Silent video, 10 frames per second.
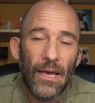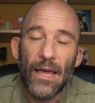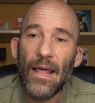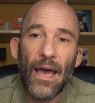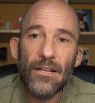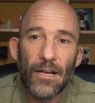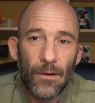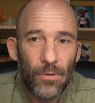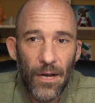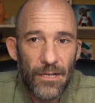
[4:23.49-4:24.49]
an agile
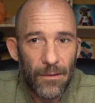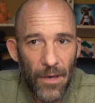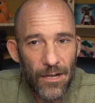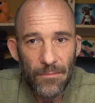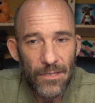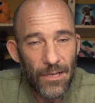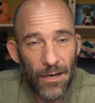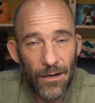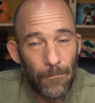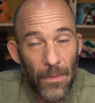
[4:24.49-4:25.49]
project management
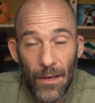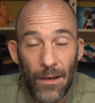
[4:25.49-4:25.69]
style